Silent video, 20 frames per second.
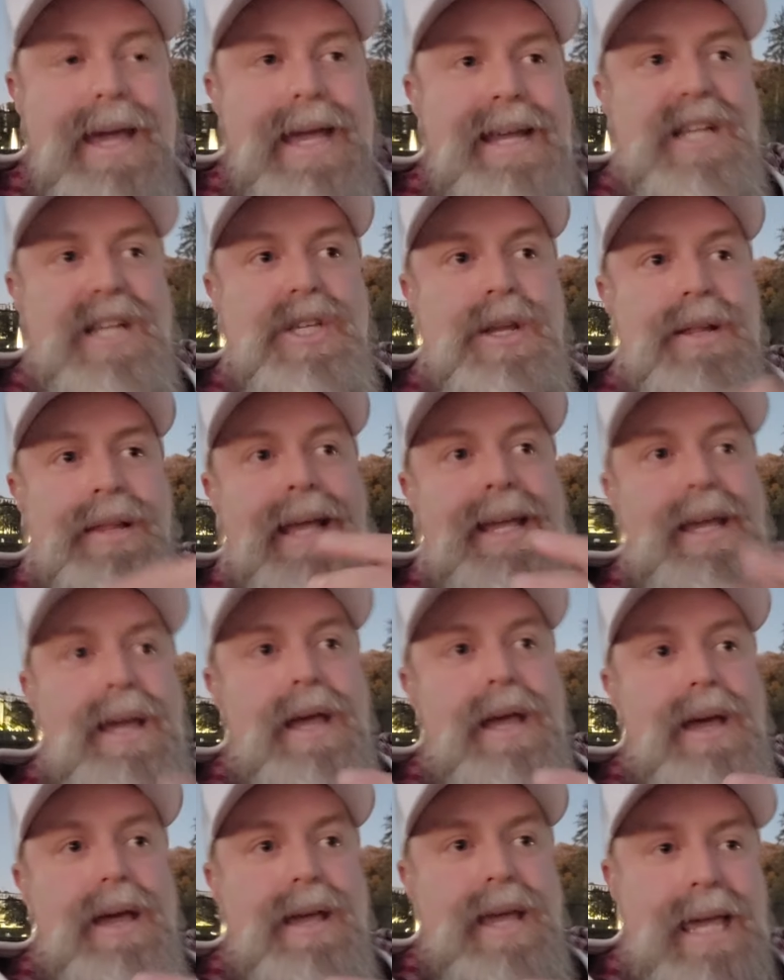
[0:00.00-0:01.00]
He doesn't like
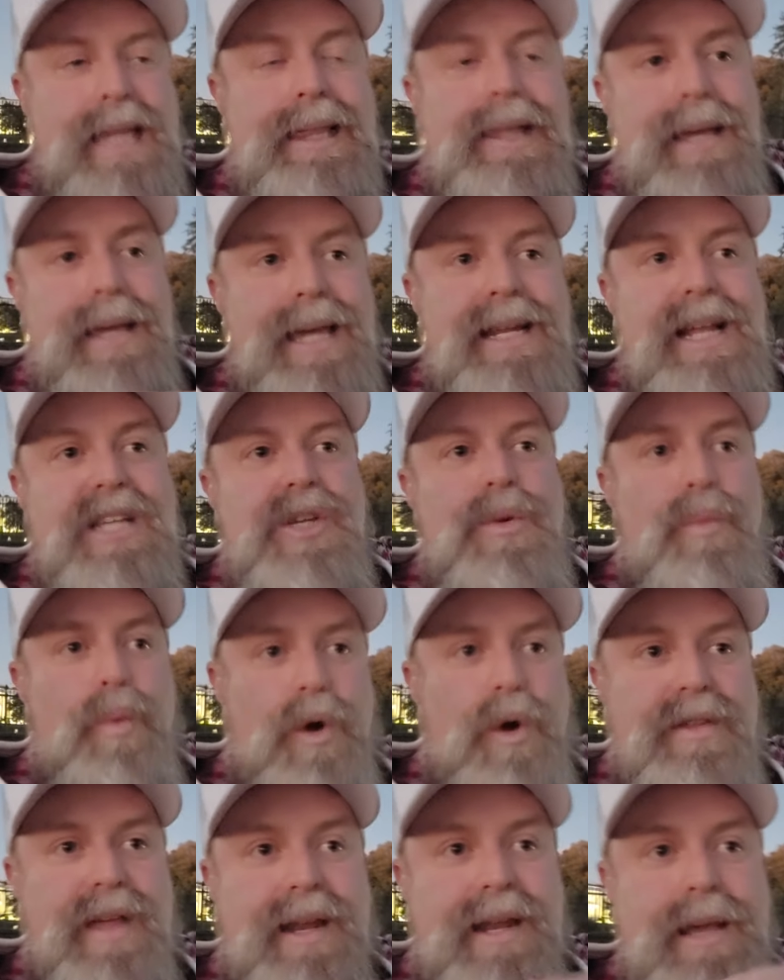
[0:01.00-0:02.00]
he he doesn't
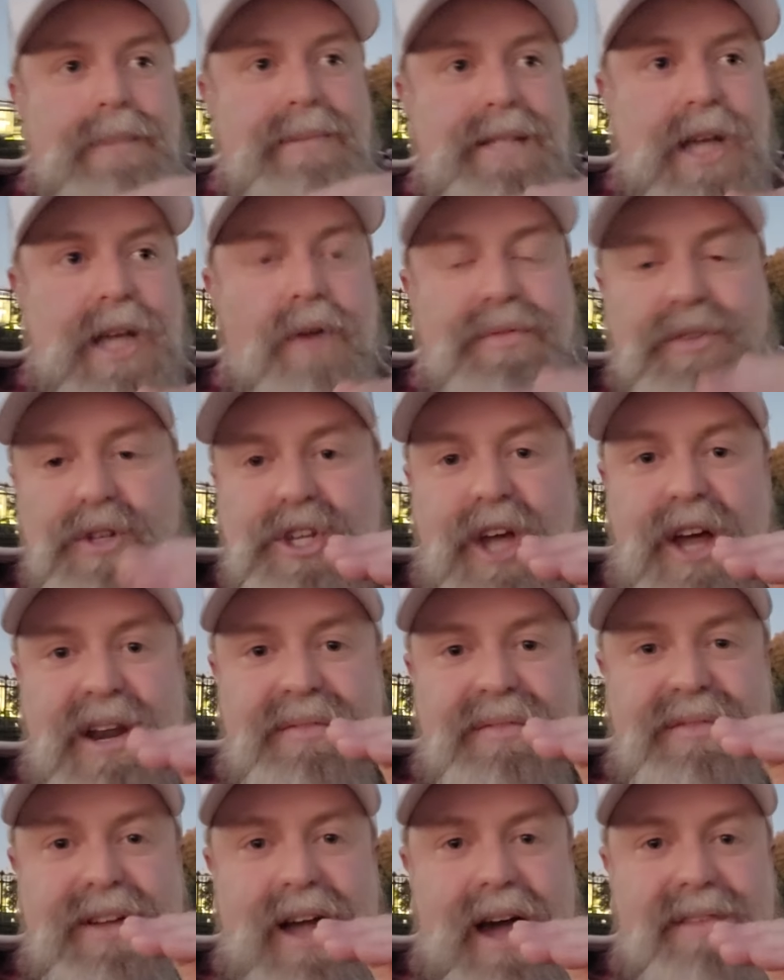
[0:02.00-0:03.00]
worry that he himself looks
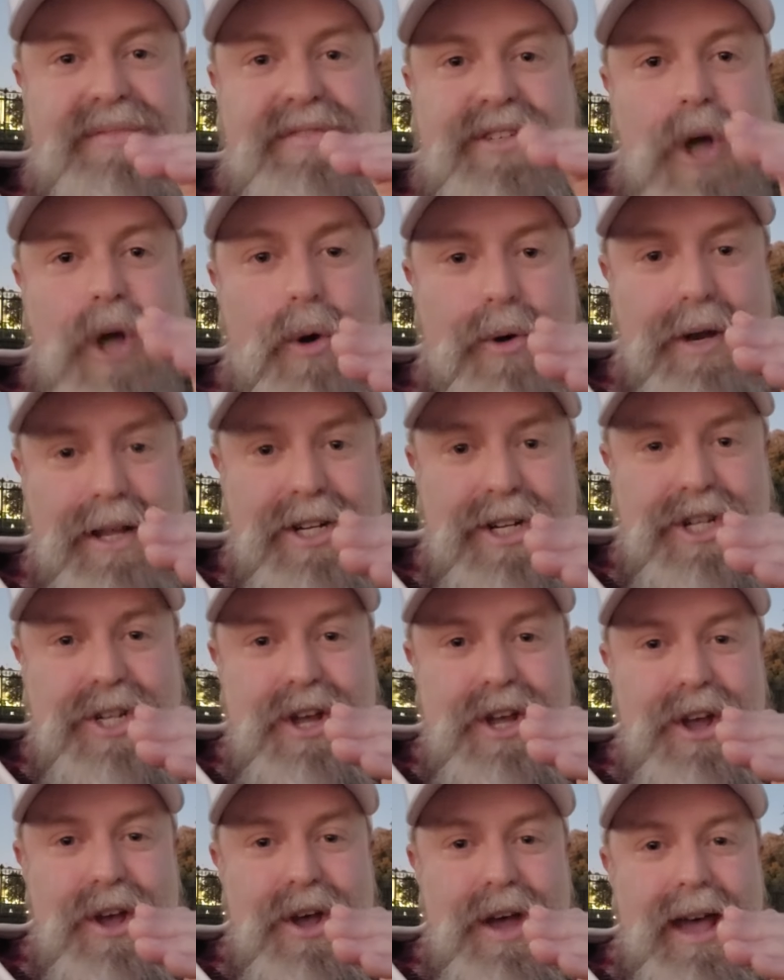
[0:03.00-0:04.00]
kind of kind of toadish.